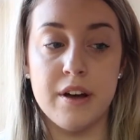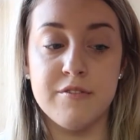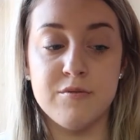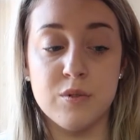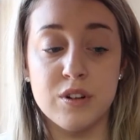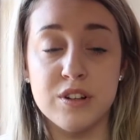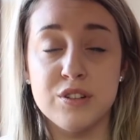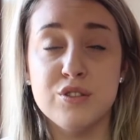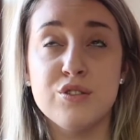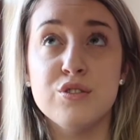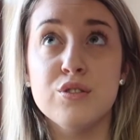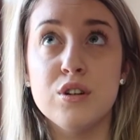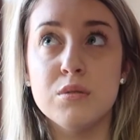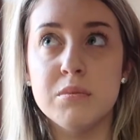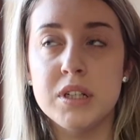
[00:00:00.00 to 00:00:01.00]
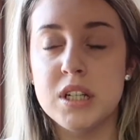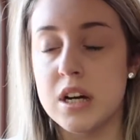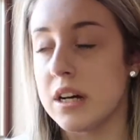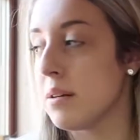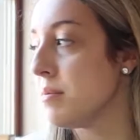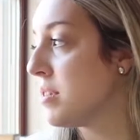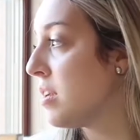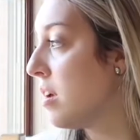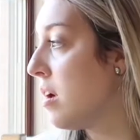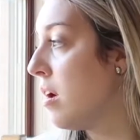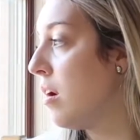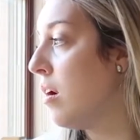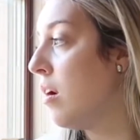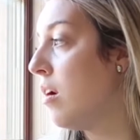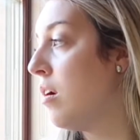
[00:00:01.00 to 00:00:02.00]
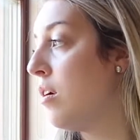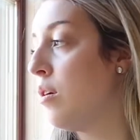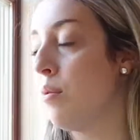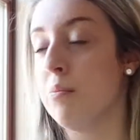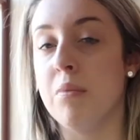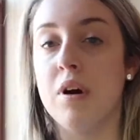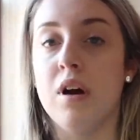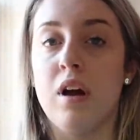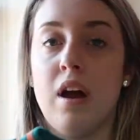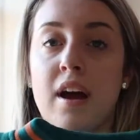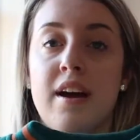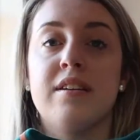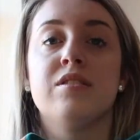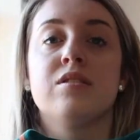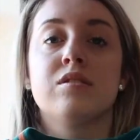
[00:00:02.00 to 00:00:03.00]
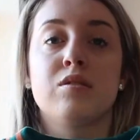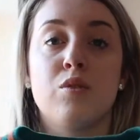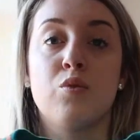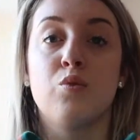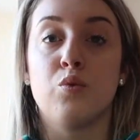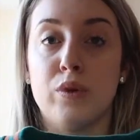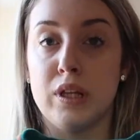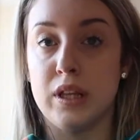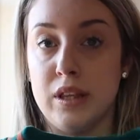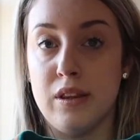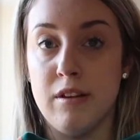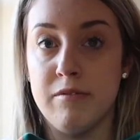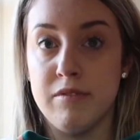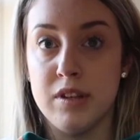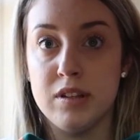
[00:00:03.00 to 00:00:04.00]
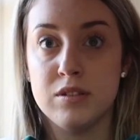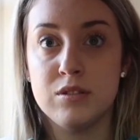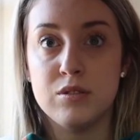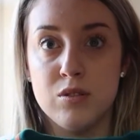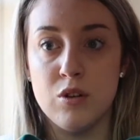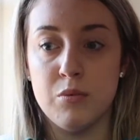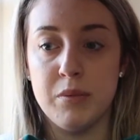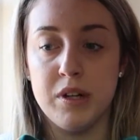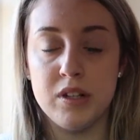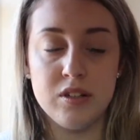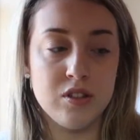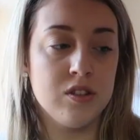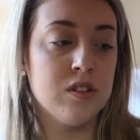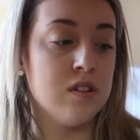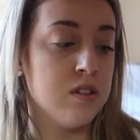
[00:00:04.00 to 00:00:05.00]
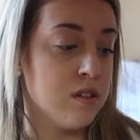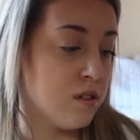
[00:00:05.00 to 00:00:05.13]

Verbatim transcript: I've worn it so many times, but I just really love this so much.